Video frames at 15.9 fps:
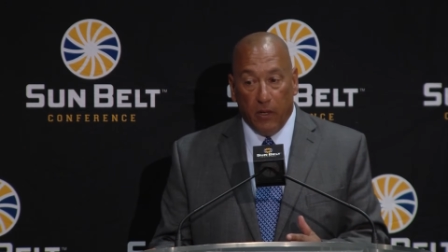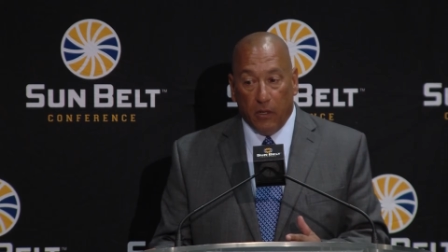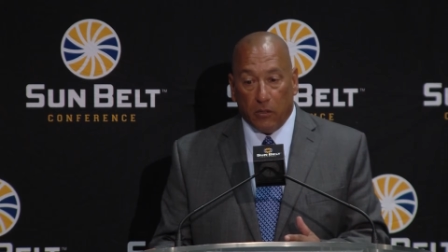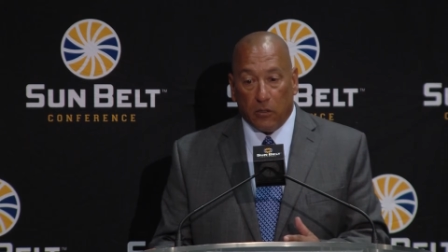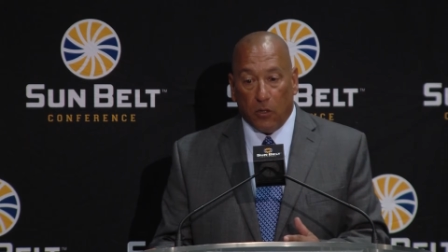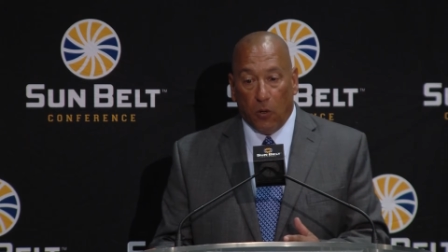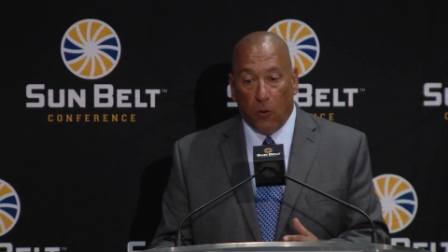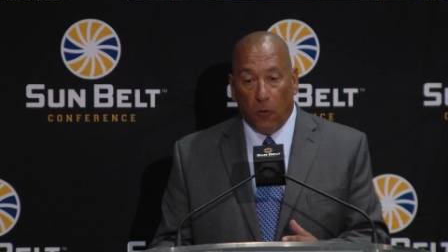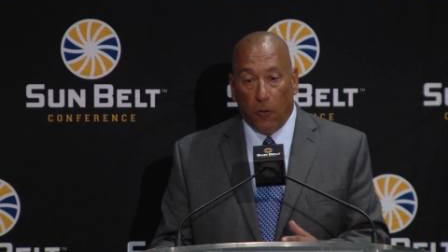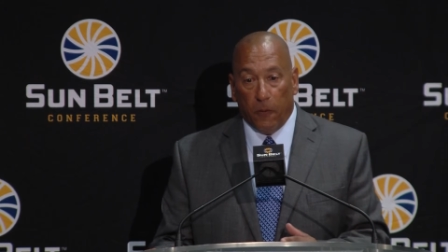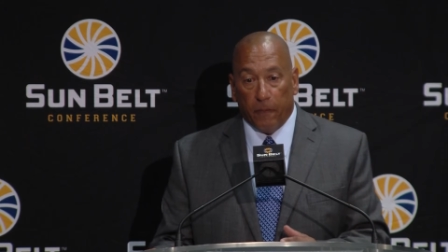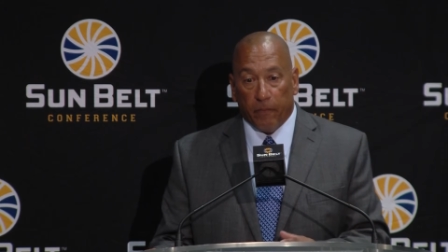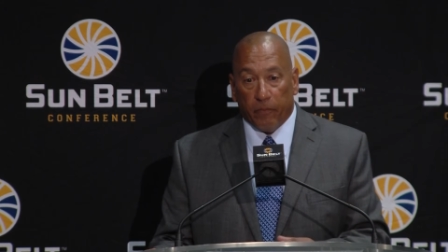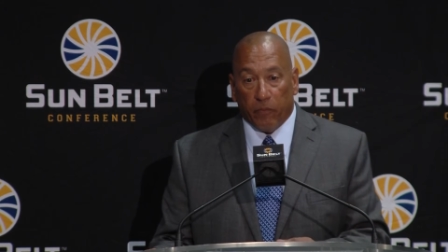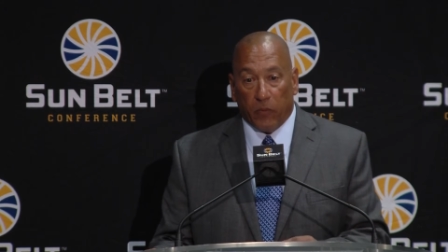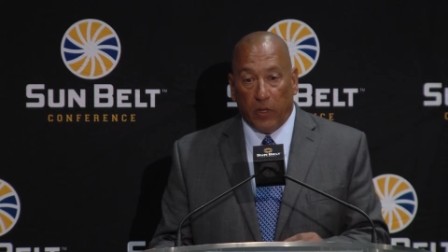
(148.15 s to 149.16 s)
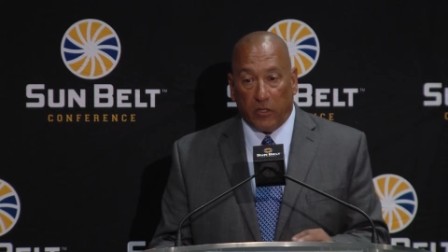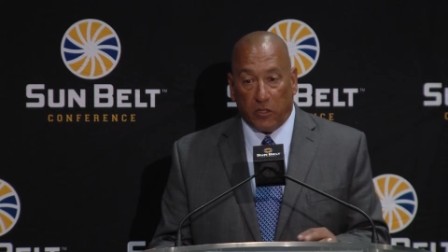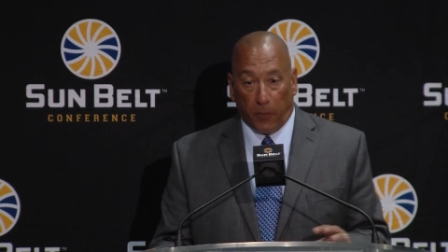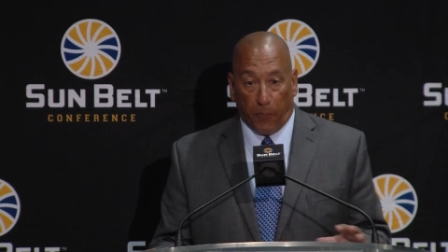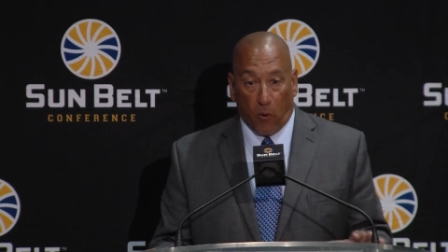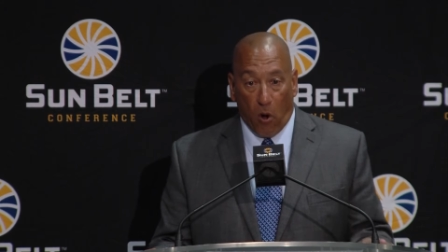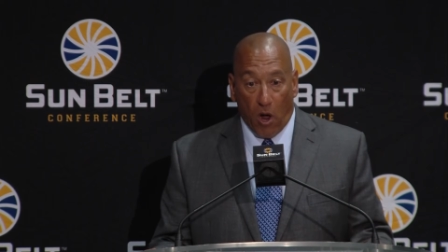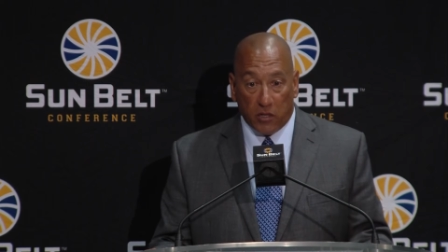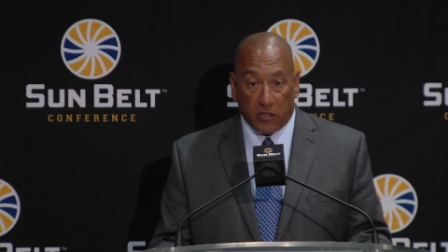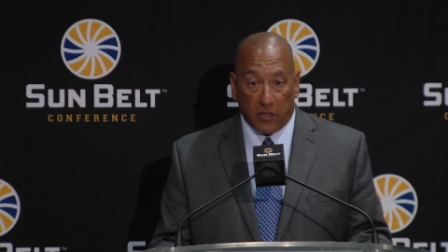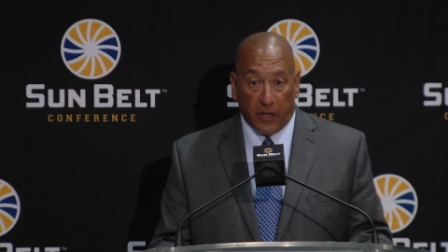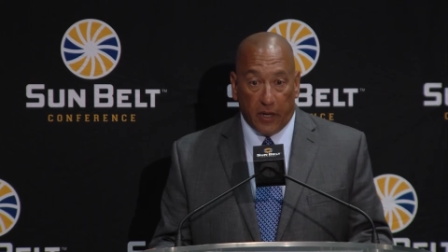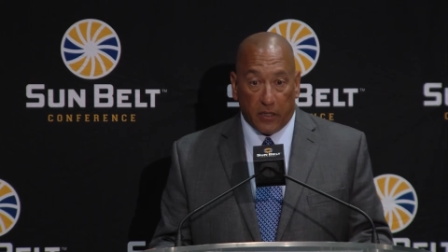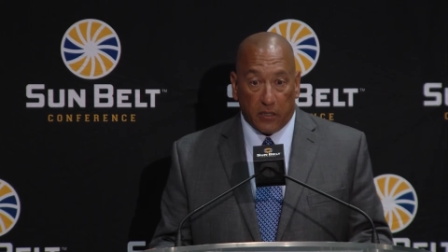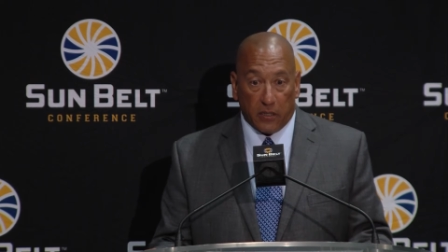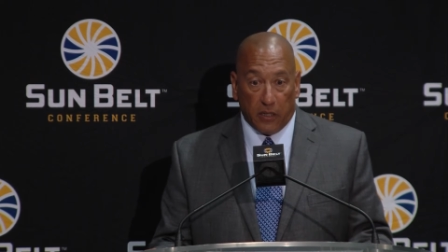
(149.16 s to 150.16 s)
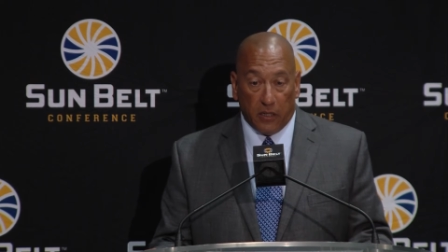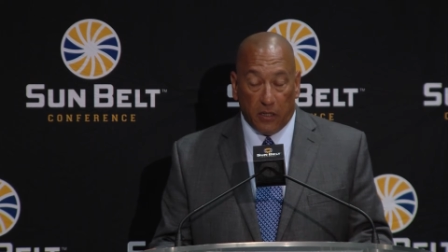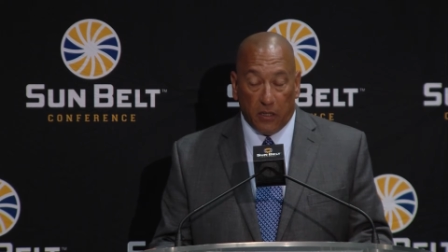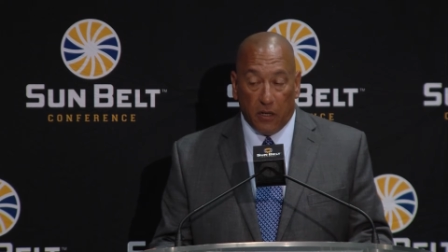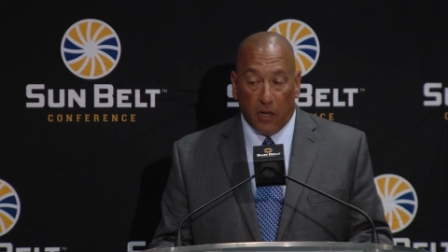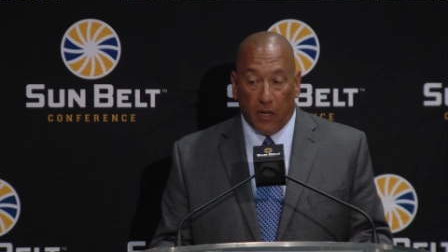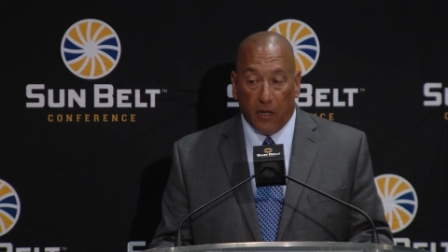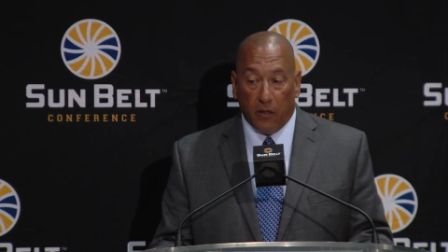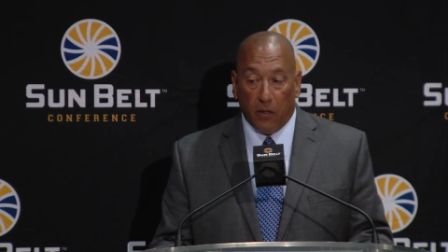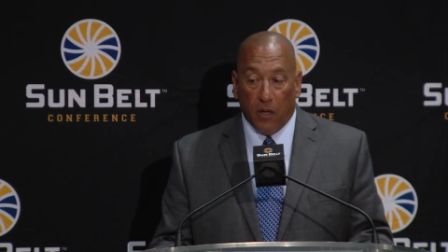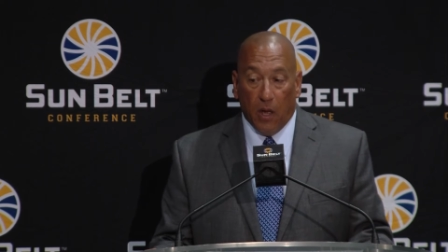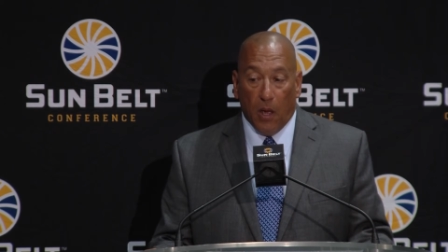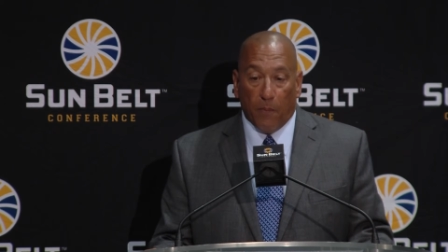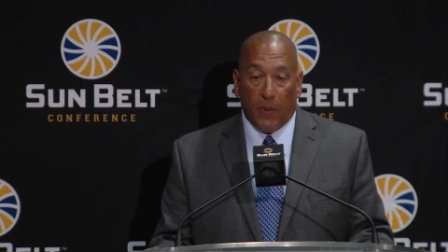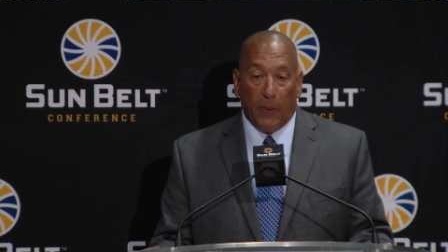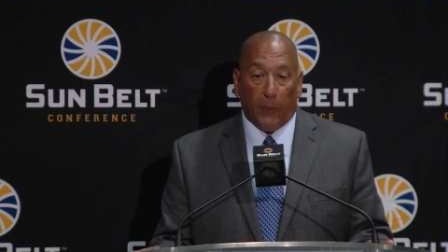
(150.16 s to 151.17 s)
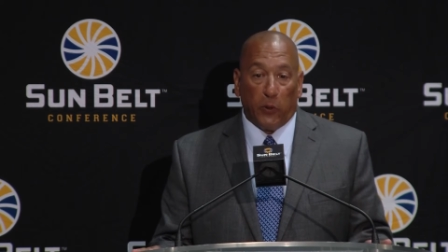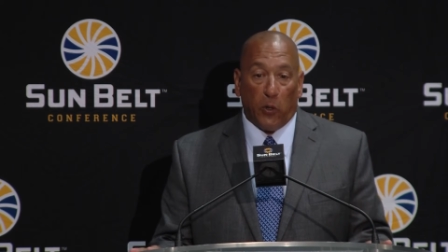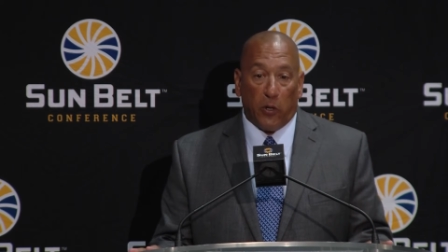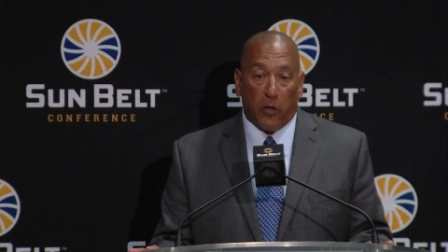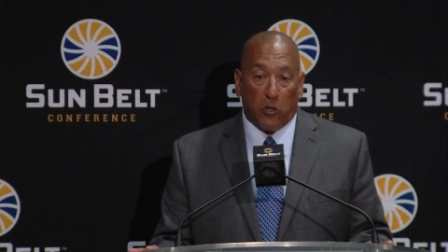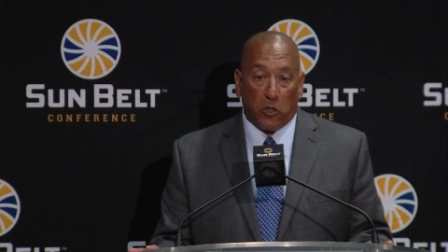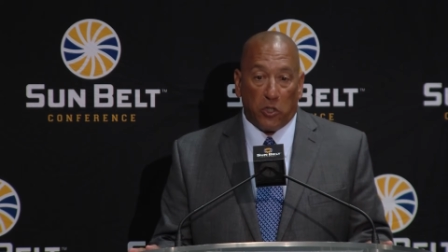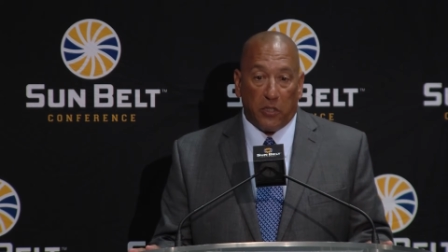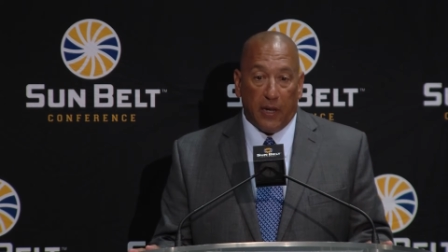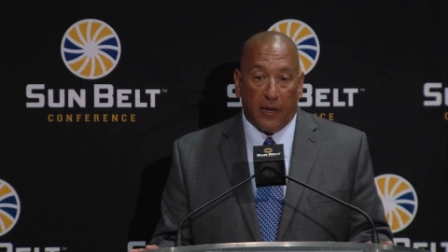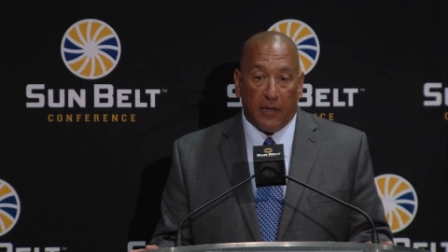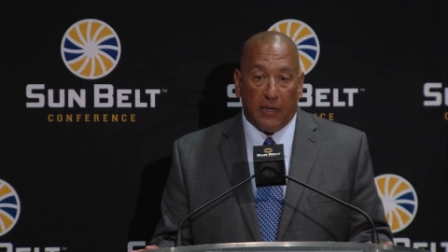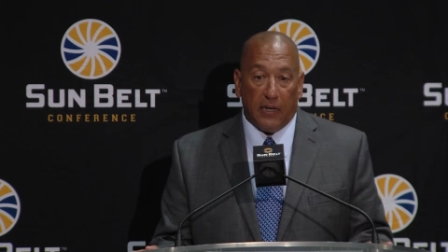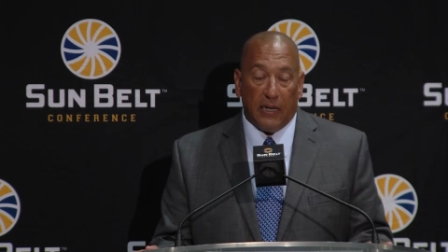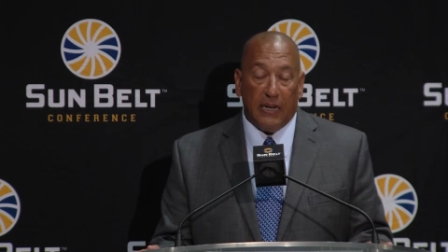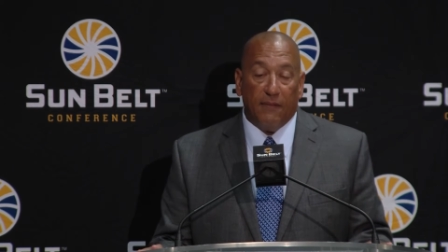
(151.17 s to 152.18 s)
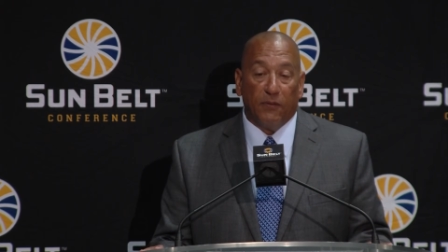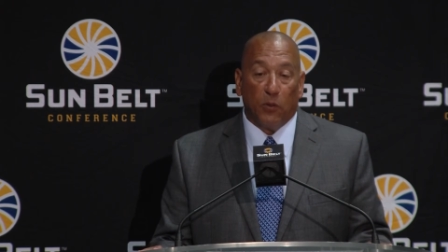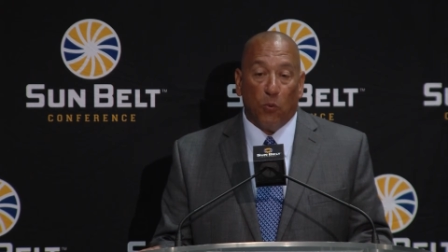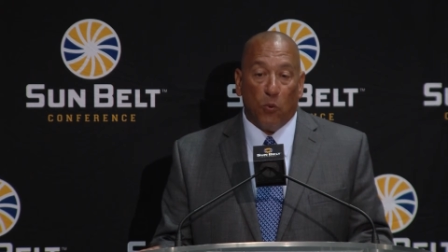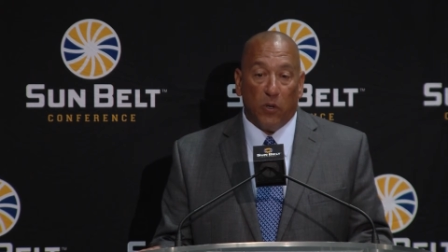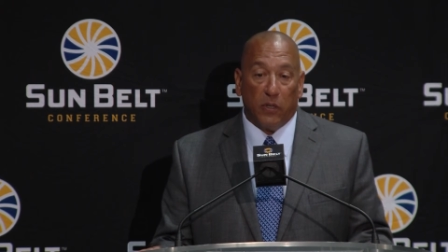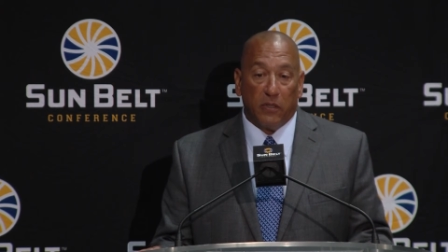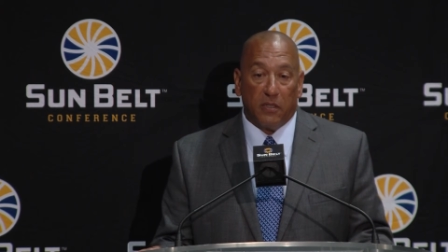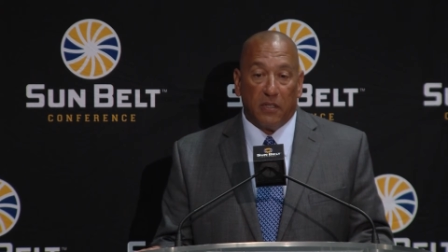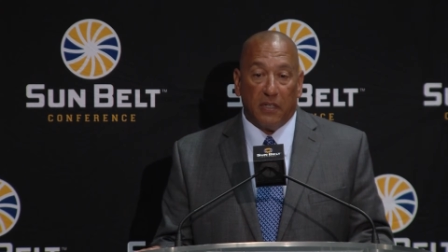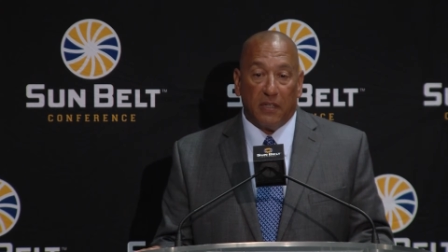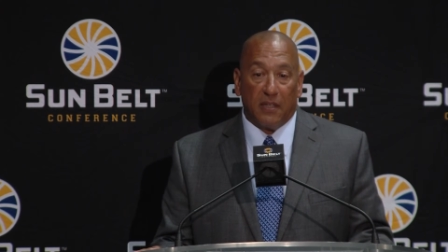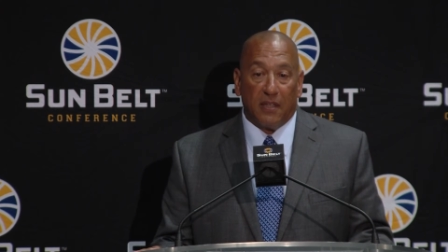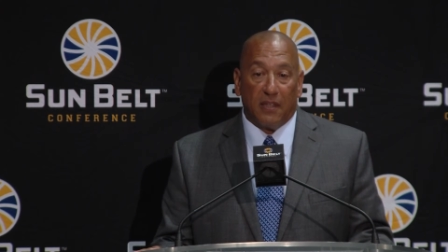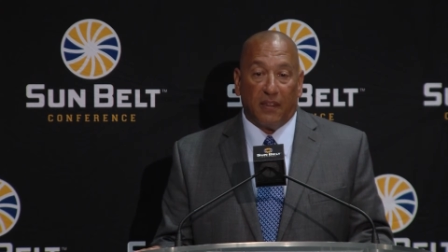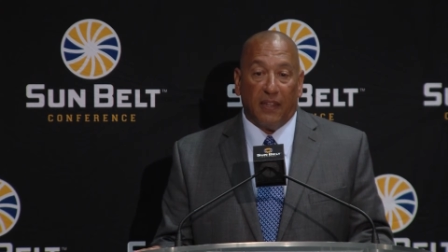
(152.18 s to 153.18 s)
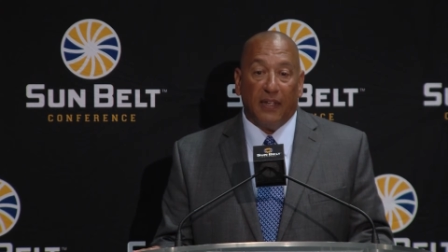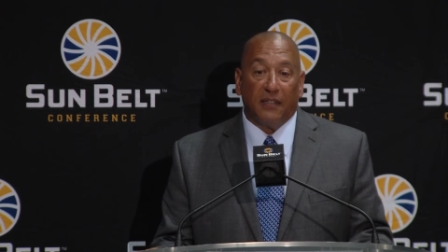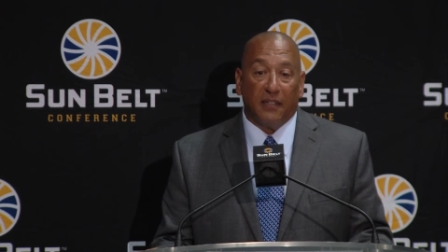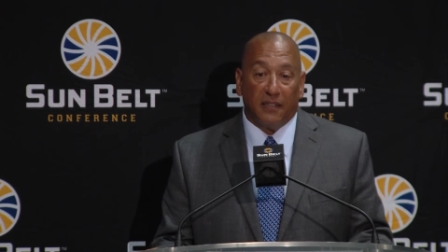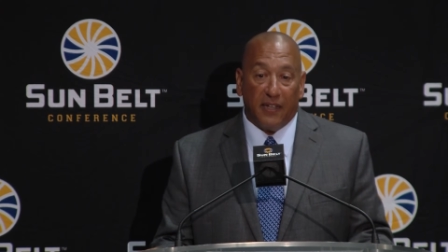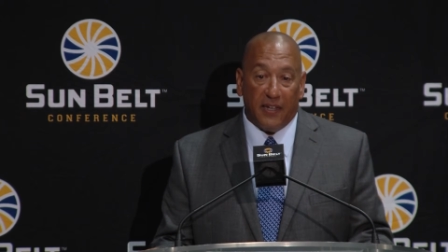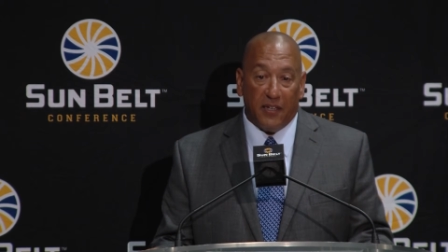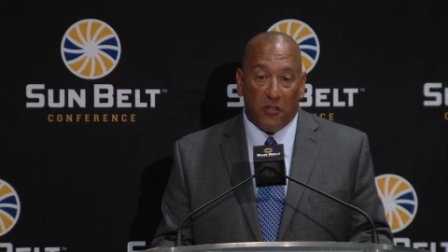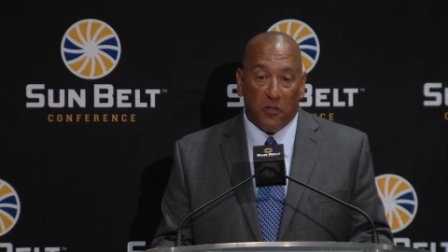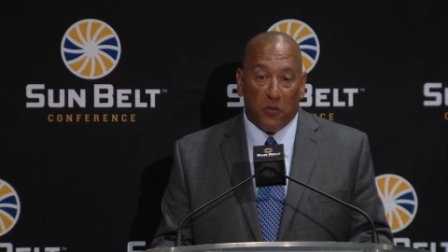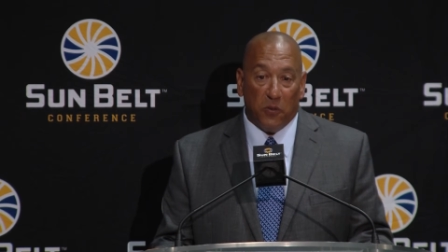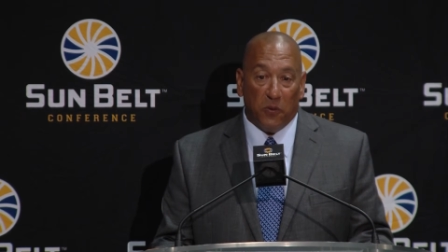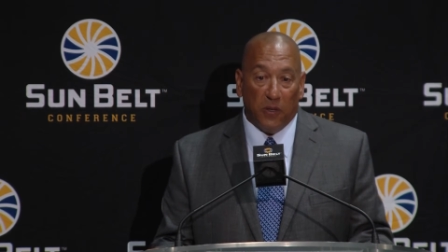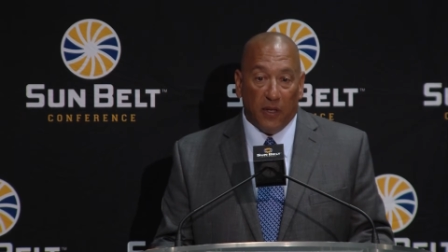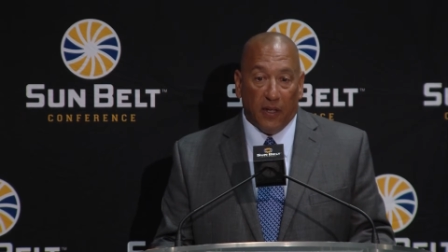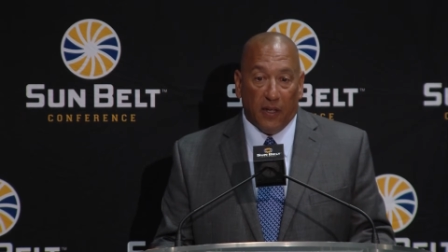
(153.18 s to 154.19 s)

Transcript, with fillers: So it's a process, and and people don't understand it, and even the ones that think that they do,